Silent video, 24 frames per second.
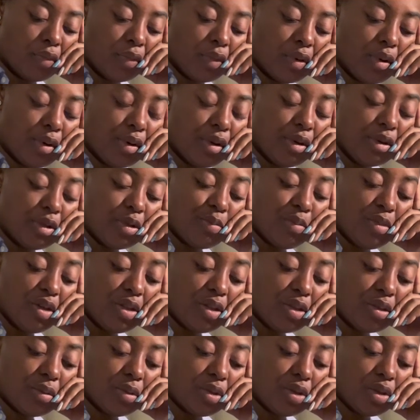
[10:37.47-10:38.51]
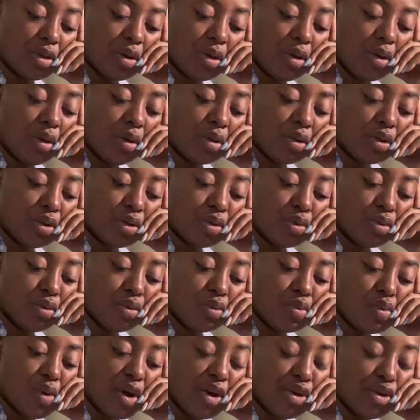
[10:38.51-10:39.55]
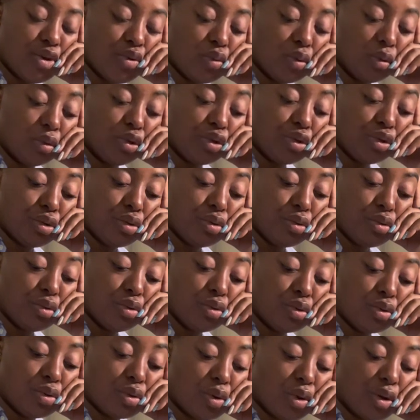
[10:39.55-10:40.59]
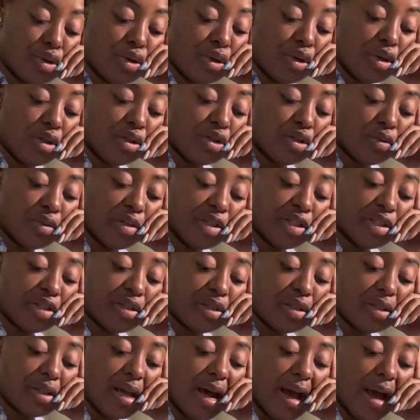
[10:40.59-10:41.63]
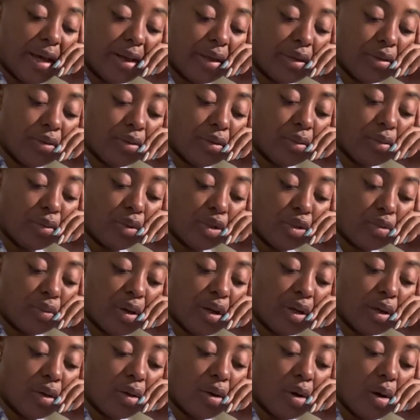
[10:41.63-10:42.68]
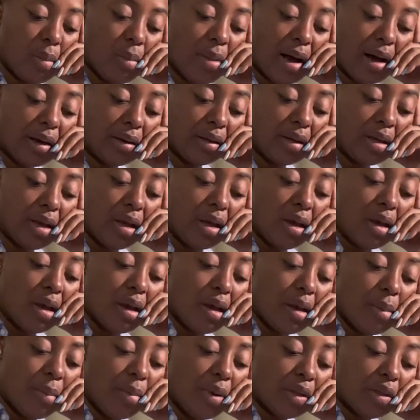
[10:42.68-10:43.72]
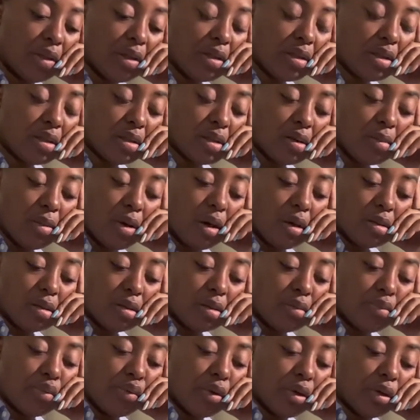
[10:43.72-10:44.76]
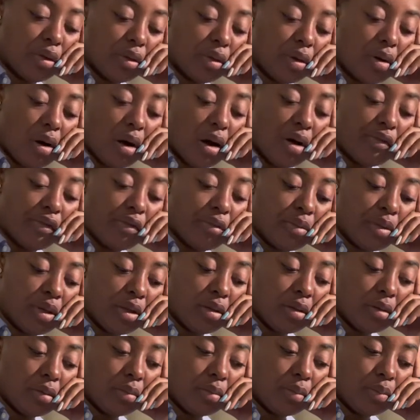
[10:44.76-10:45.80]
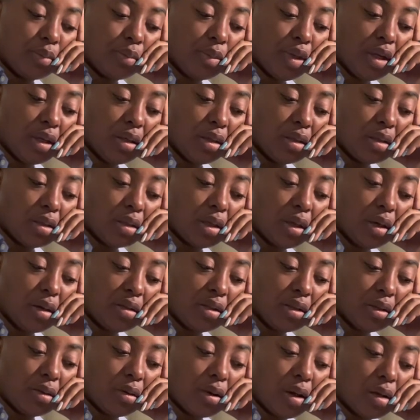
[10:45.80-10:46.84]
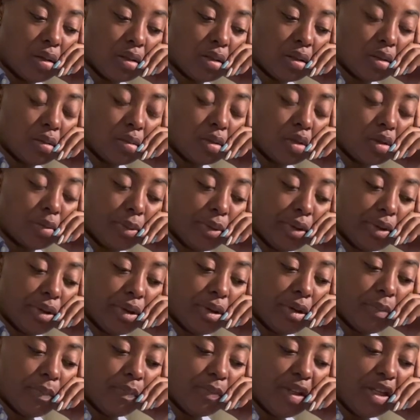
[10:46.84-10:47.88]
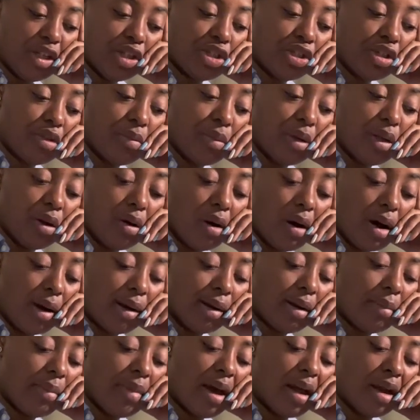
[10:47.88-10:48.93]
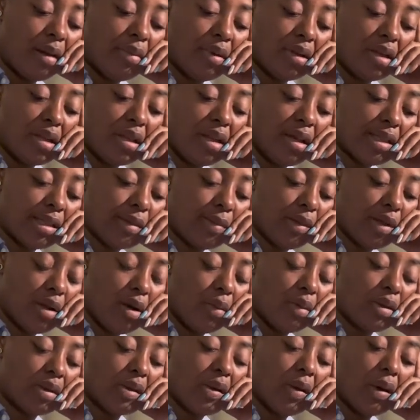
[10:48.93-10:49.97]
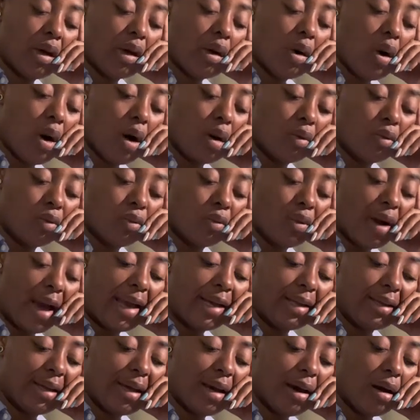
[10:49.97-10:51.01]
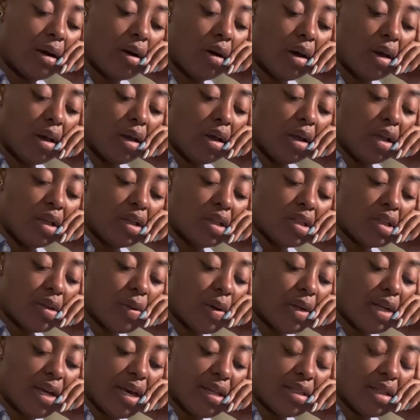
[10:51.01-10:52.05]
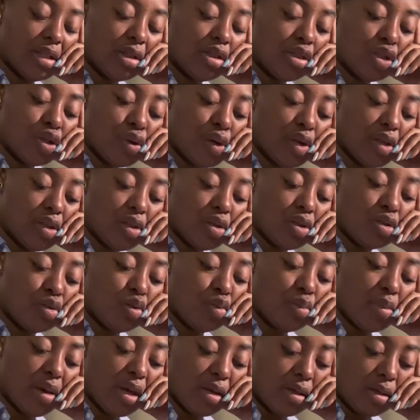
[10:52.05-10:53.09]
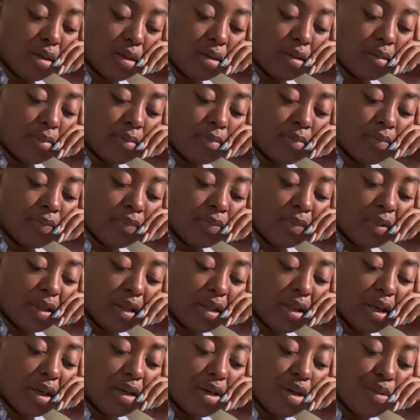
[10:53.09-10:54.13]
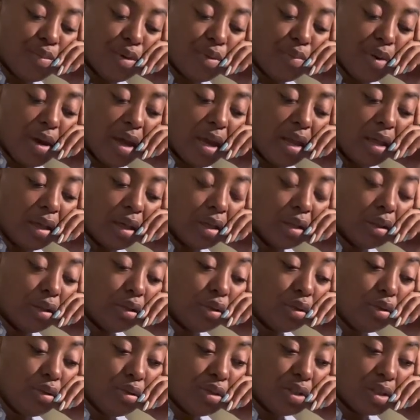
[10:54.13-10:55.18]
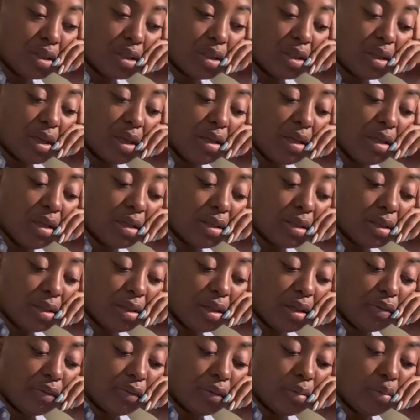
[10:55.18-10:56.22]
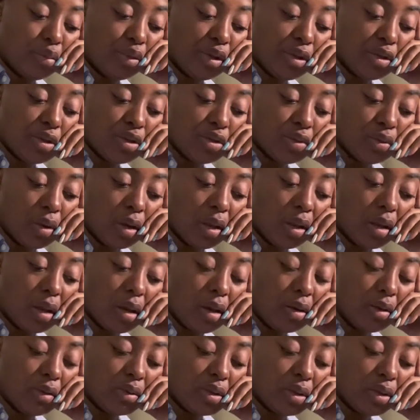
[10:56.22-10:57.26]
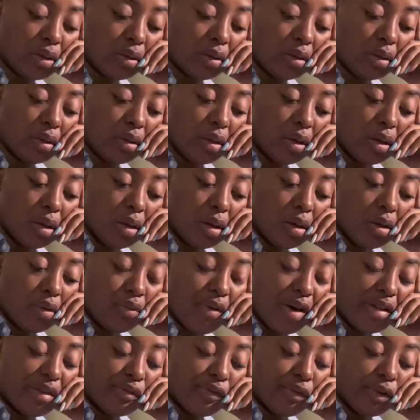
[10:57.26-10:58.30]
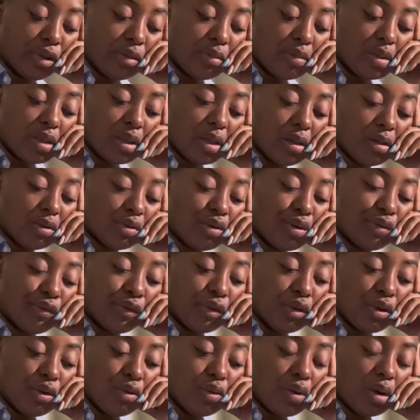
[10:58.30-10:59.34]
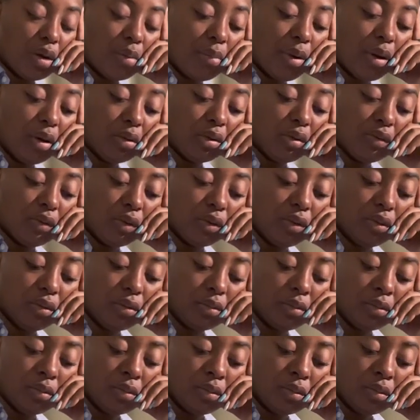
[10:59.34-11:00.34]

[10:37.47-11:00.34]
Or there's mystery to, to what you will choose, or your intuition is guiding you on which way to go about it. But this is the most important card for me in this Celtic Cross spread. It should be the heart of the matter, but it lets me know what's going on right now someone has a choice to make. They could be painting illusions that they need to definitely bring to a close here, whether for themselves or for you or the both of you.